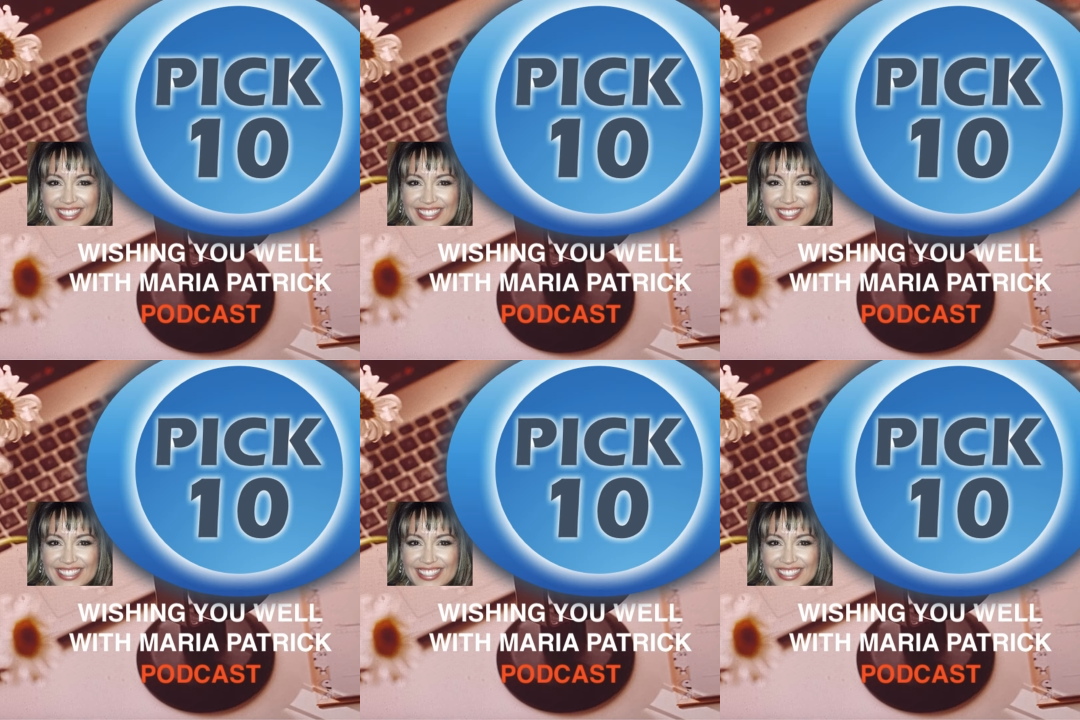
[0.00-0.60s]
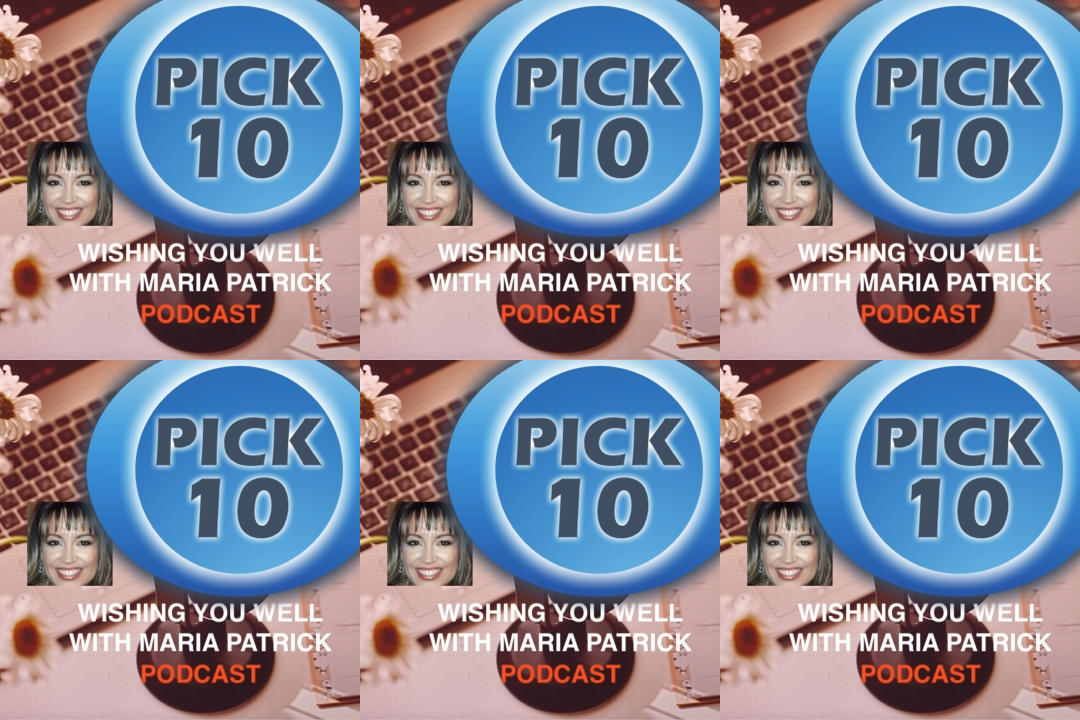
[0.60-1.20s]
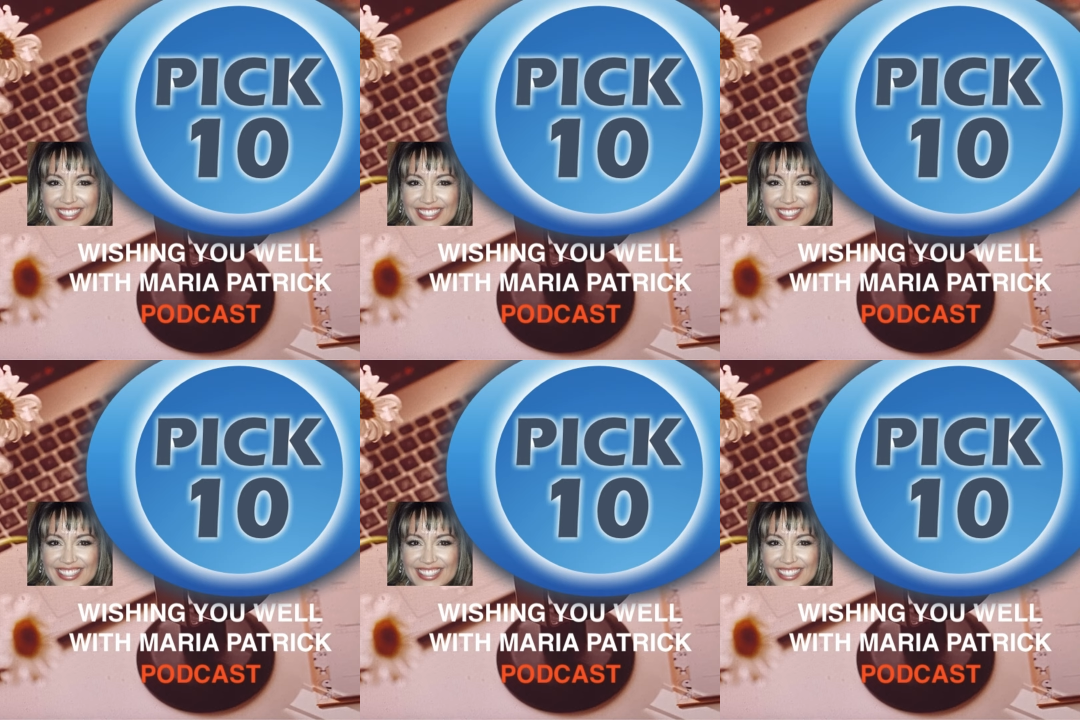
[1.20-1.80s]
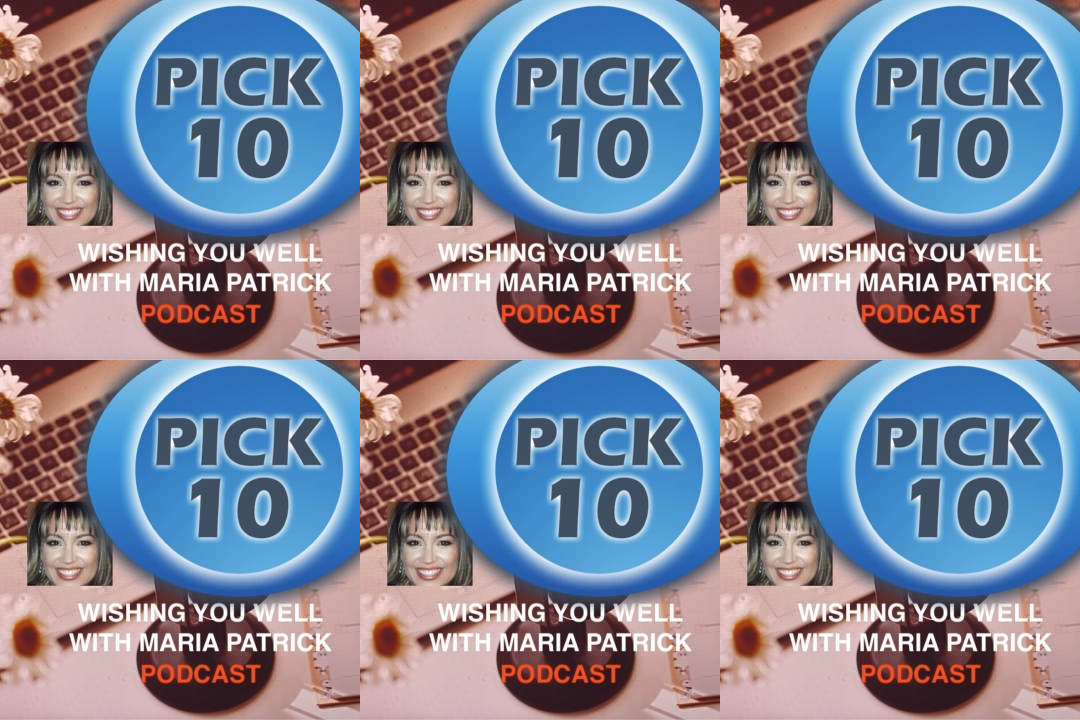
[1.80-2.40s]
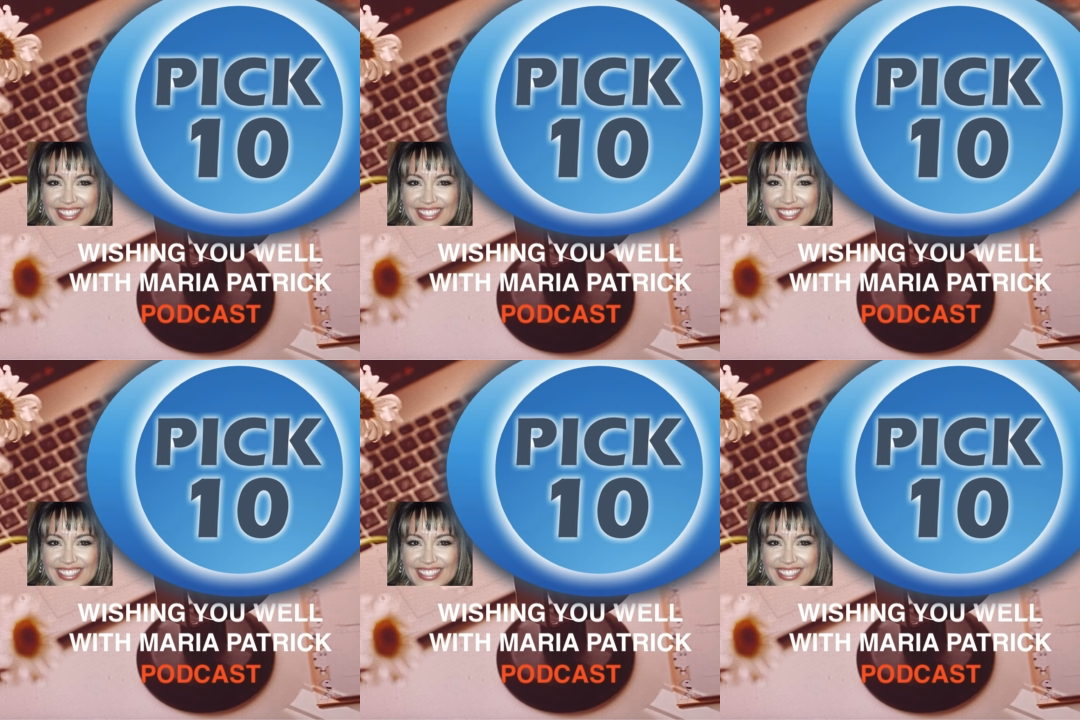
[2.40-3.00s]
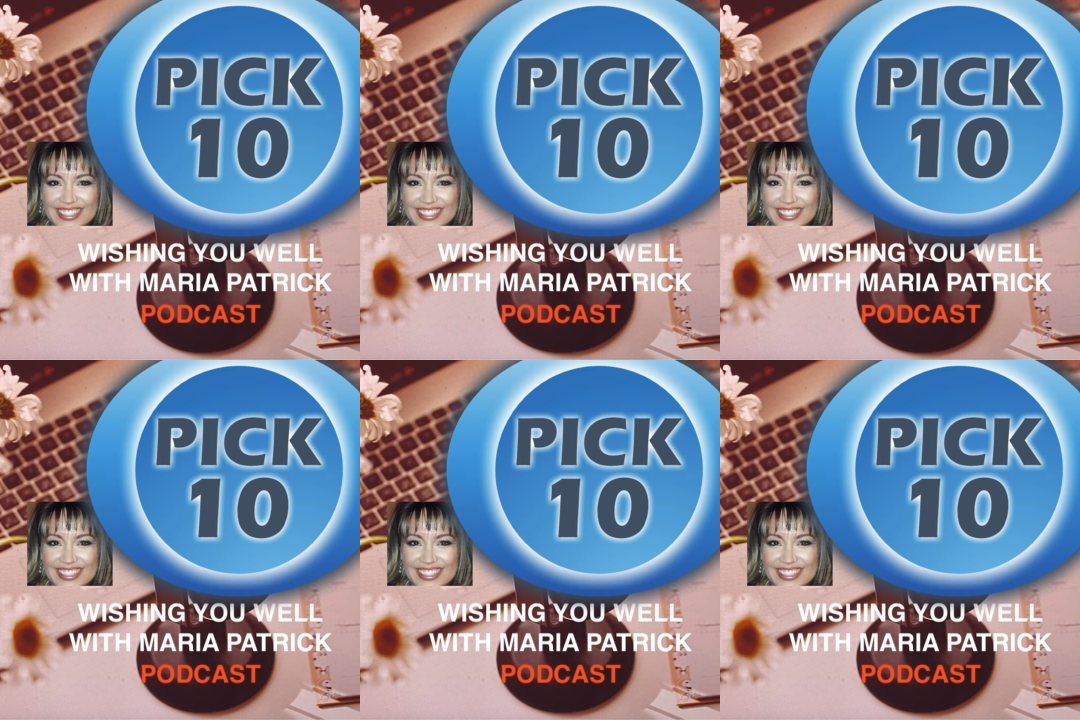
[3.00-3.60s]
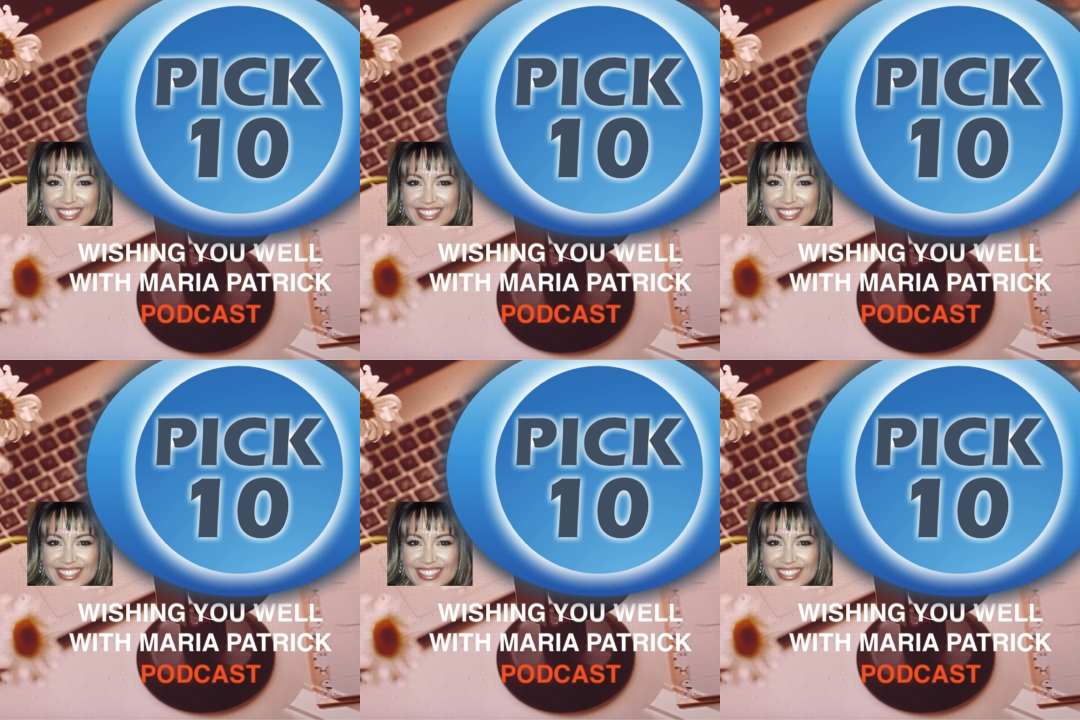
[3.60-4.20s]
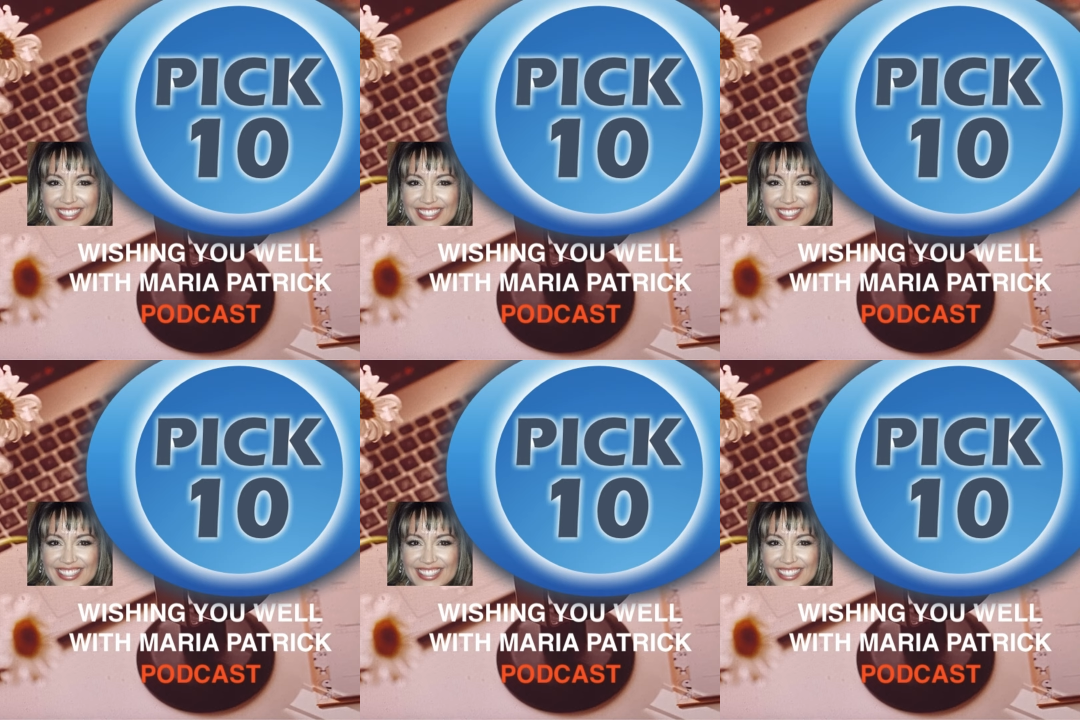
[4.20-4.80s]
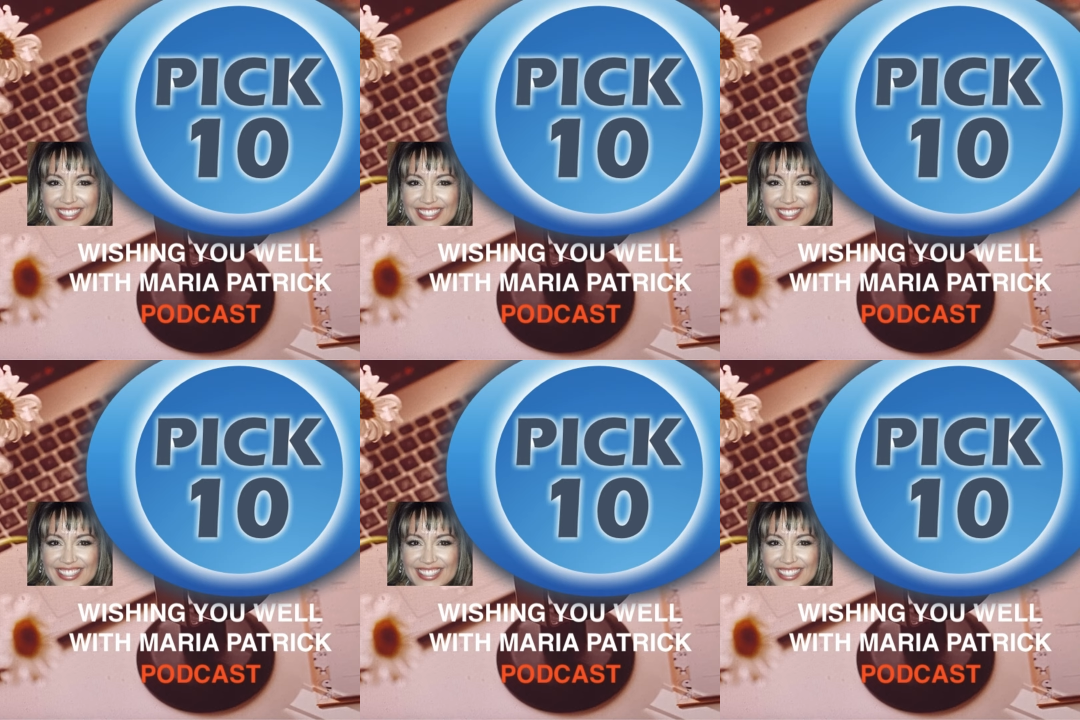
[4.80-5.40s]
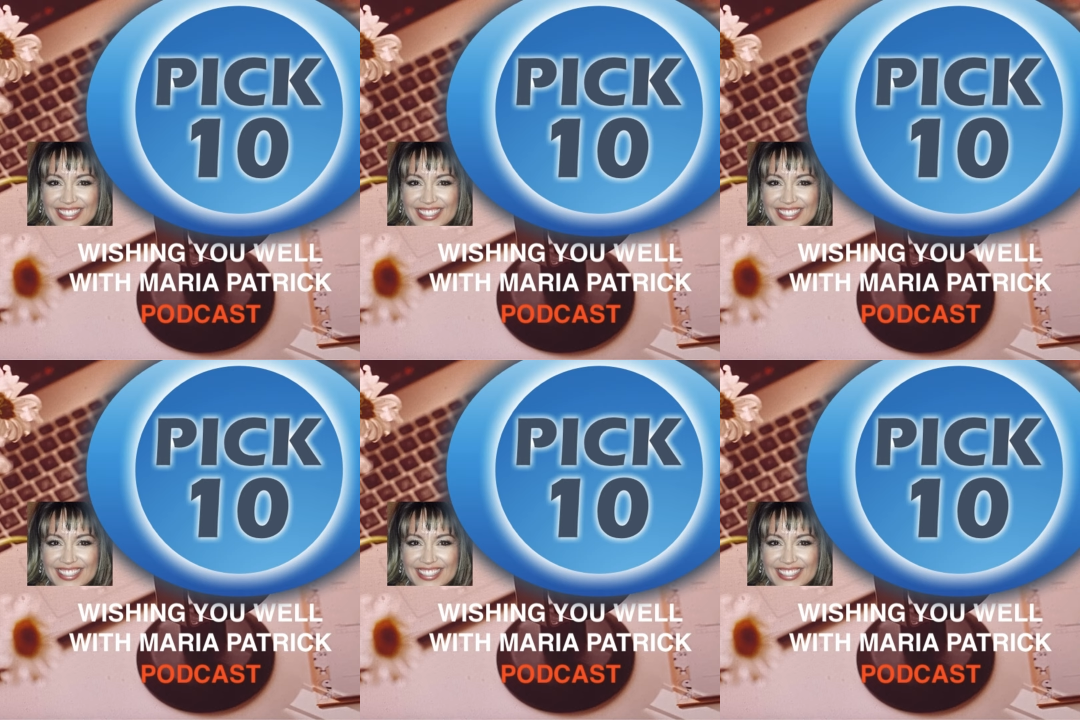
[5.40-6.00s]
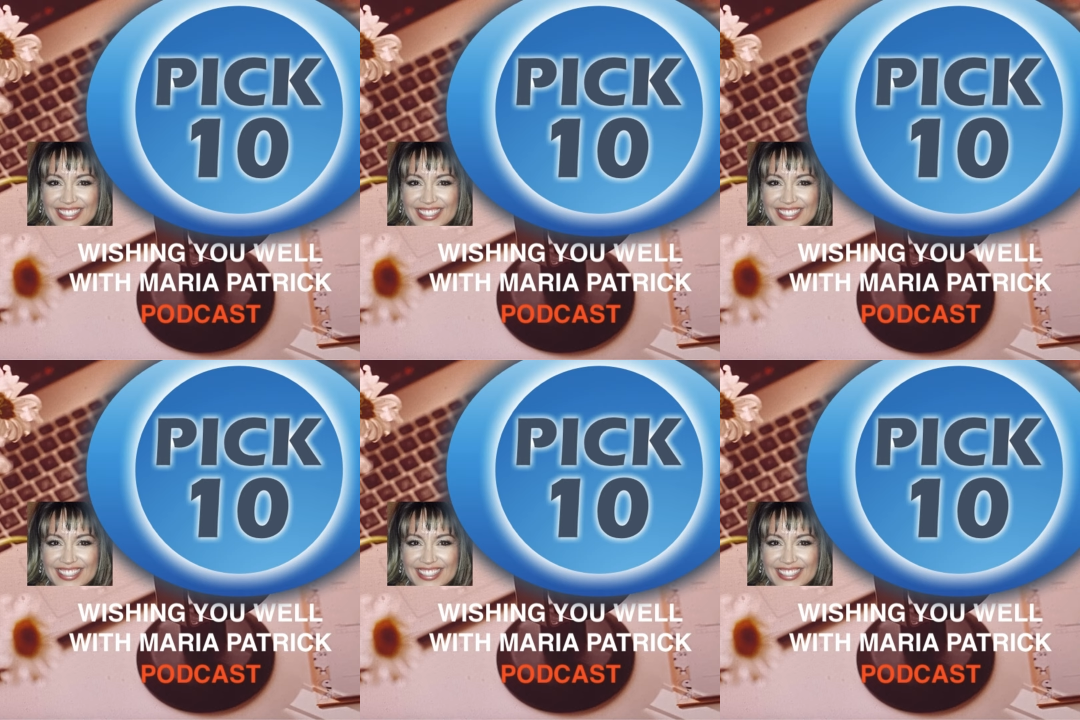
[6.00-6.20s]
working out in the morning with my handheld weights. Sometimes I'm just too tired or I don't have the time.